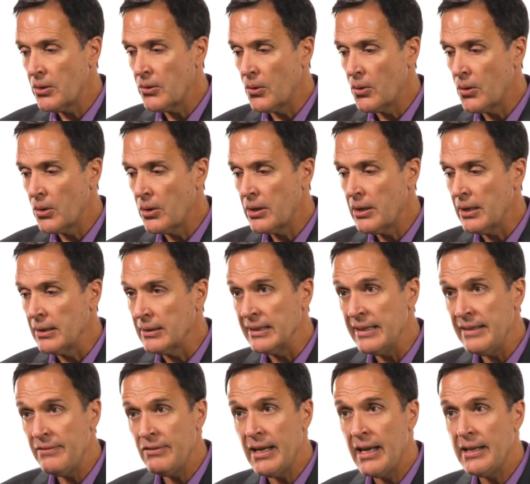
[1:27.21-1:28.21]
or
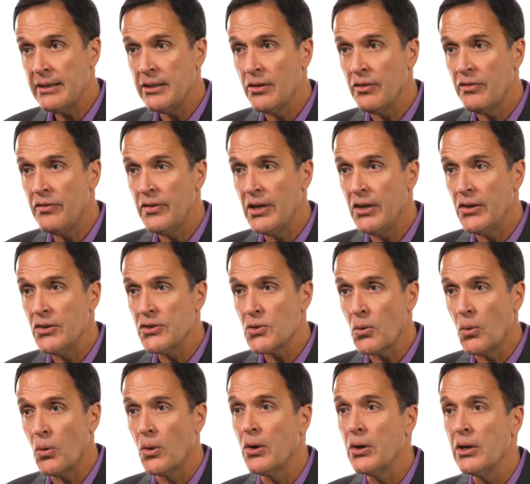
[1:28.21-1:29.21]
alleviate their fears
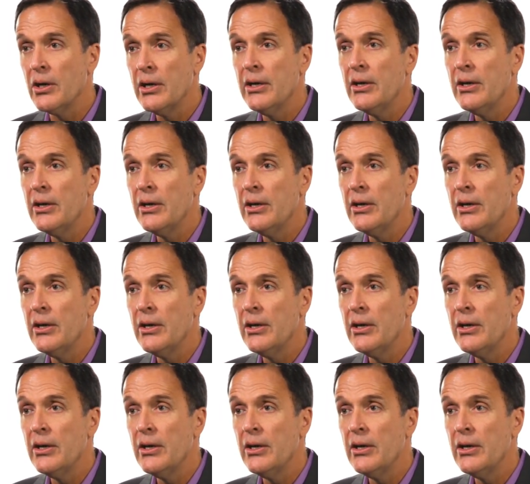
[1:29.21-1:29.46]
or,